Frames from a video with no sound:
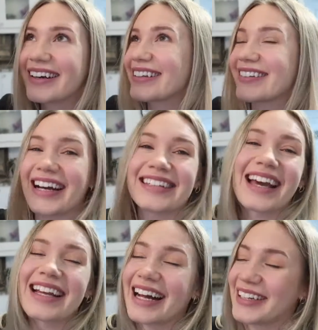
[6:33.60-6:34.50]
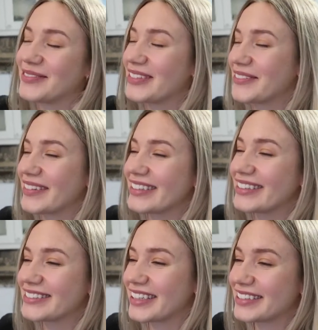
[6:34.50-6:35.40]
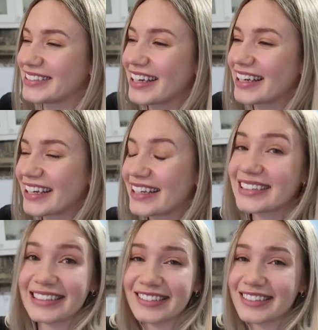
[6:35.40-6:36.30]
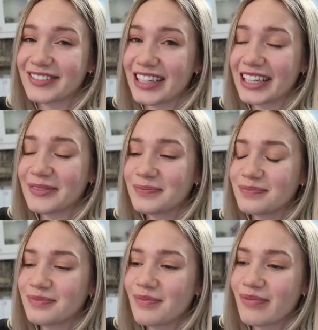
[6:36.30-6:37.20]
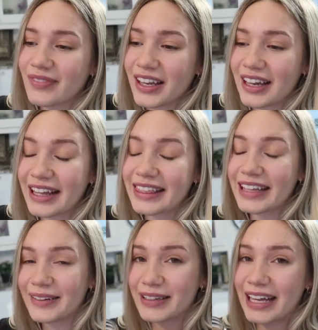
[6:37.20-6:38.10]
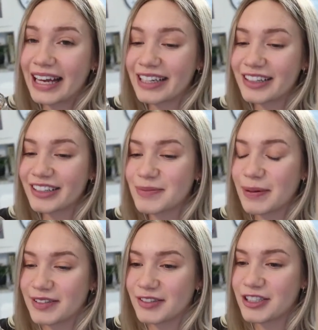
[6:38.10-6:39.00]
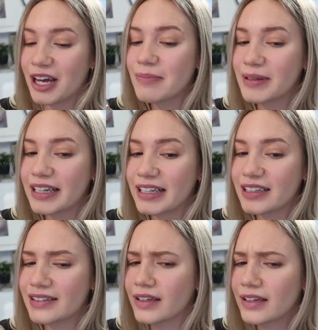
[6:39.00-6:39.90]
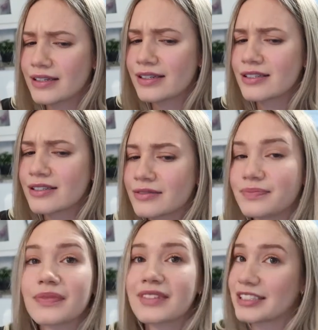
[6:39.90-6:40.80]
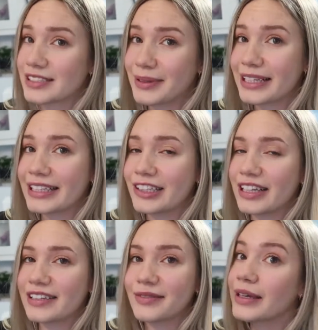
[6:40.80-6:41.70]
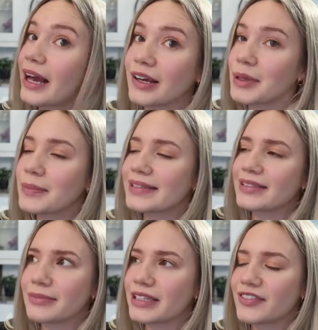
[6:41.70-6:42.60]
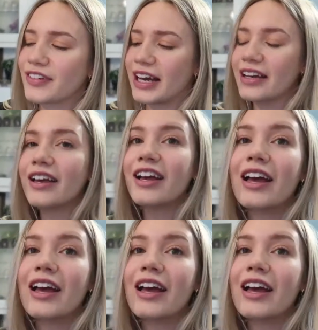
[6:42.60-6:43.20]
you guys, I can't even believe how good this tastes. It's a little sweet. I think I'm gonna add another espresso shot because just to make it a little less sweet. I'm gonna be buzzing, but it's fine.